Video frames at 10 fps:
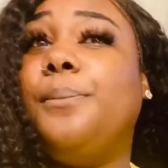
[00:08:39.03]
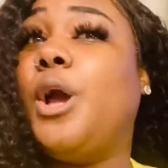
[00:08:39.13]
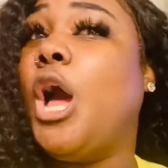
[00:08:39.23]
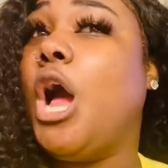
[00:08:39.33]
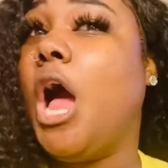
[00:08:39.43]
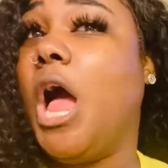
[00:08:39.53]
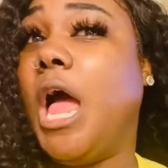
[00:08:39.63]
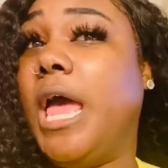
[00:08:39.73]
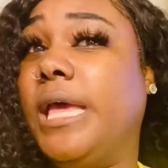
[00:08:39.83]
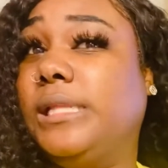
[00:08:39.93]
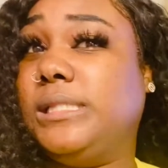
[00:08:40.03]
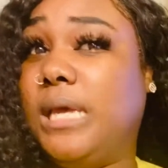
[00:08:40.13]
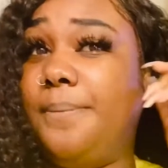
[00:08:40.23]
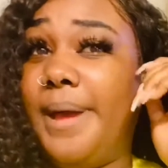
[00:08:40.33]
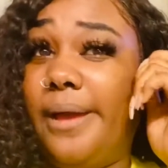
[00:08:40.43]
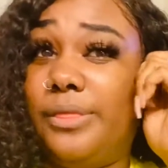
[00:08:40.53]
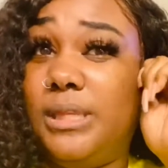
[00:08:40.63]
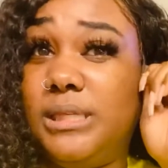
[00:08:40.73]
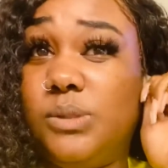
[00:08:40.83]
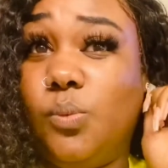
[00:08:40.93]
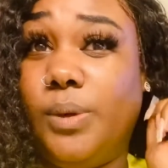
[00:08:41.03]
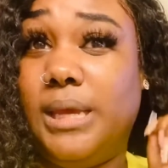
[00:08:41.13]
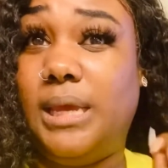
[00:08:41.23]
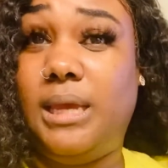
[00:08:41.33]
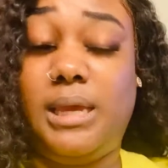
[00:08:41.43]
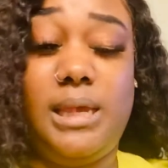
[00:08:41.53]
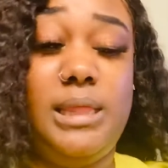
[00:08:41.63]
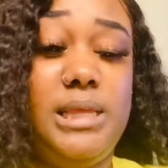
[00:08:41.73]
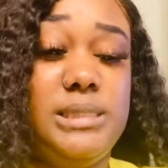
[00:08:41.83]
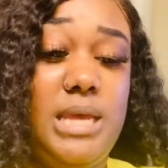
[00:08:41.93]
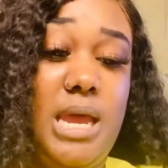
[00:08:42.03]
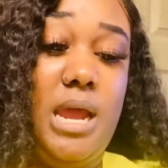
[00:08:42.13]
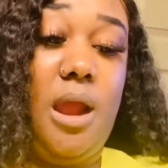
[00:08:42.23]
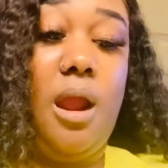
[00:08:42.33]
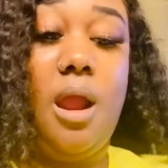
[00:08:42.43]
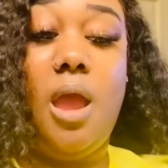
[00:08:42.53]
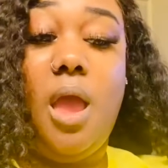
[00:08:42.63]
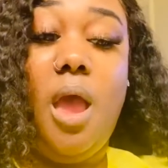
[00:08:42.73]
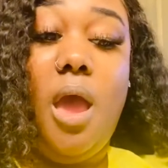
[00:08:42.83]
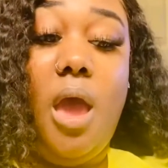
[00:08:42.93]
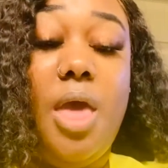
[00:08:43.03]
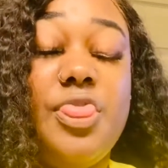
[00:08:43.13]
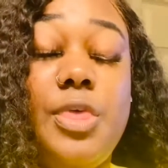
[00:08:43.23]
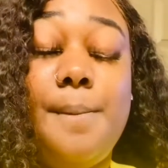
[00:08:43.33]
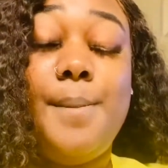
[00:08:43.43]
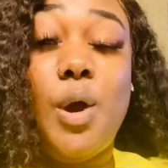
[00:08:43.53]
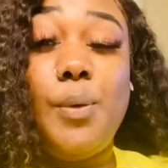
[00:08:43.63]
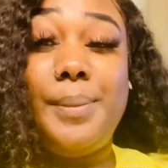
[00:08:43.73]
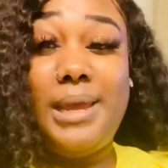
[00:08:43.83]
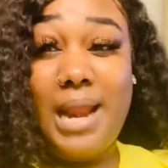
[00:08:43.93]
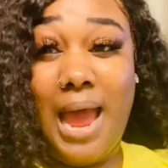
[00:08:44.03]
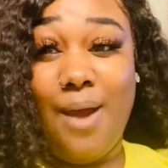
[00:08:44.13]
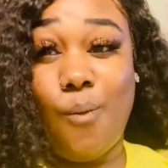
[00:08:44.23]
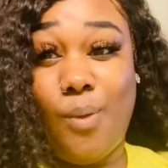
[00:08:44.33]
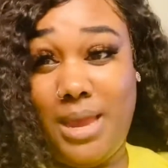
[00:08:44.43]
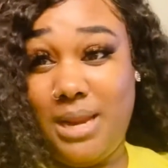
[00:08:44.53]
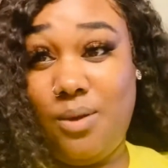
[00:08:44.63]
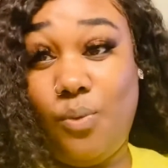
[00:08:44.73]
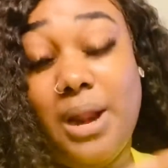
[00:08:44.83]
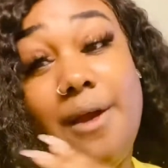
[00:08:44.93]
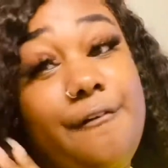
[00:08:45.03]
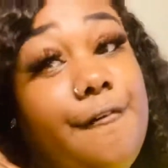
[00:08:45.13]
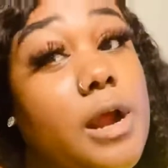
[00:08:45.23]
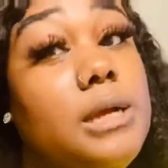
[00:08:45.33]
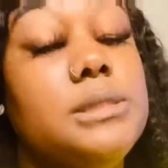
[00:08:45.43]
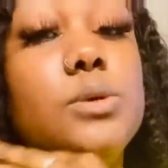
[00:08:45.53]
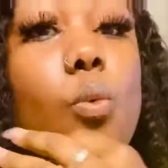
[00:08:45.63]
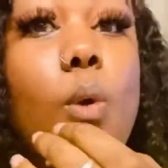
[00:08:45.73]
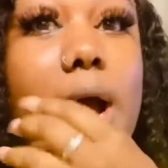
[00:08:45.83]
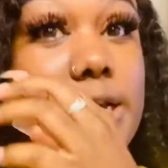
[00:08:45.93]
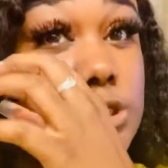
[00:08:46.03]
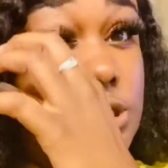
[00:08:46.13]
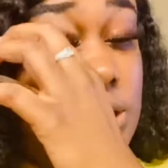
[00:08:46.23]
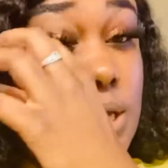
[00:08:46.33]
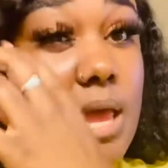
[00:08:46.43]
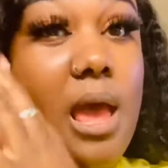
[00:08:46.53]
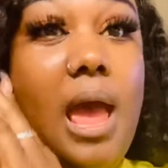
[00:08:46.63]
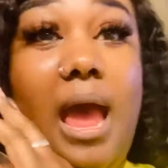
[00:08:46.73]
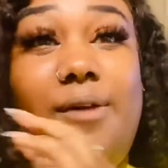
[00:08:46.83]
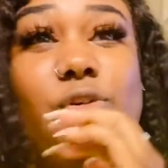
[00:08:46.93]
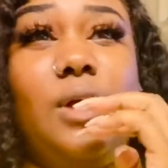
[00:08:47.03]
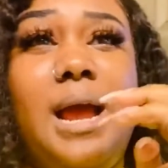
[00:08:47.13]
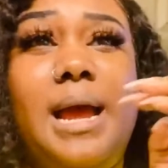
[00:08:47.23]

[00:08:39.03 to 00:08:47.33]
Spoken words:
cons about this wig and this hair. The moment I wet it, when I first washed it, after I